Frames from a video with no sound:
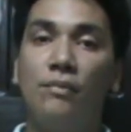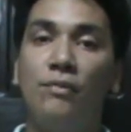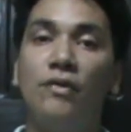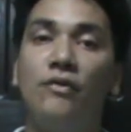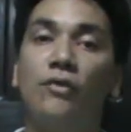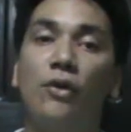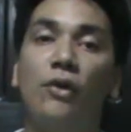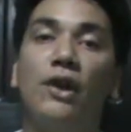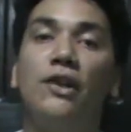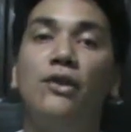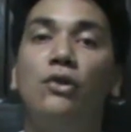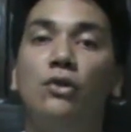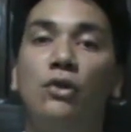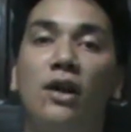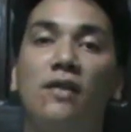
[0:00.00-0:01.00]
before a
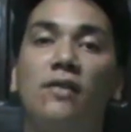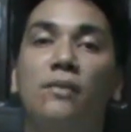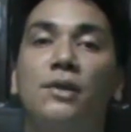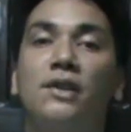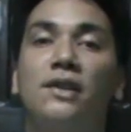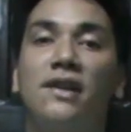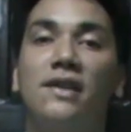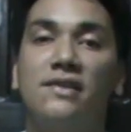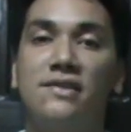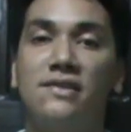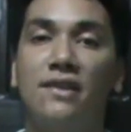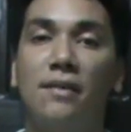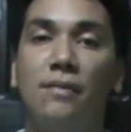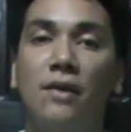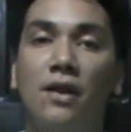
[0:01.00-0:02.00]
new government can
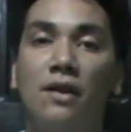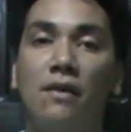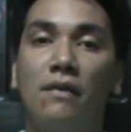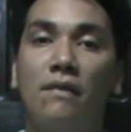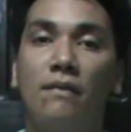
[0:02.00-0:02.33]
step in.